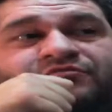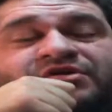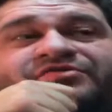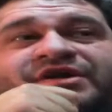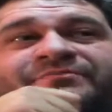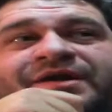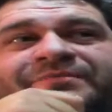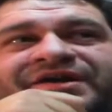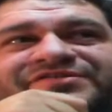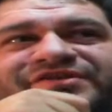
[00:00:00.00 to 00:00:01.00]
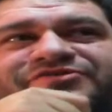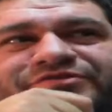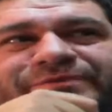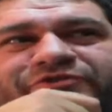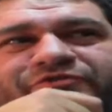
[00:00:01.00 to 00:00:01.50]
Well, that might make sense
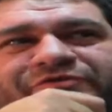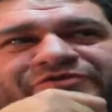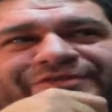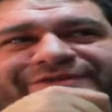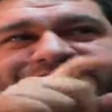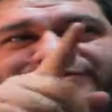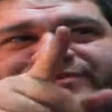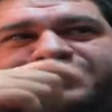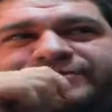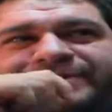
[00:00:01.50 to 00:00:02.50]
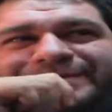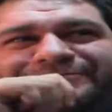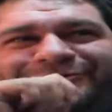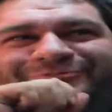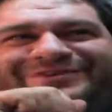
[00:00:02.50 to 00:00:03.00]
for both of us then. So we might.